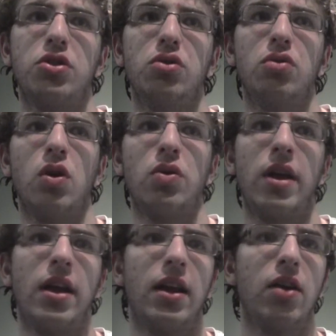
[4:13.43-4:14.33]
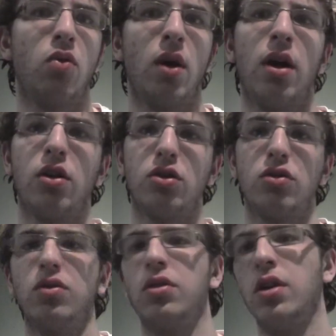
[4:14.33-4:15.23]
to locating where
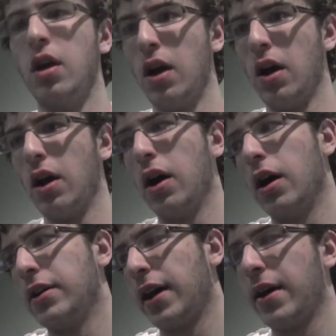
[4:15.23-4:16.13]
certain uh,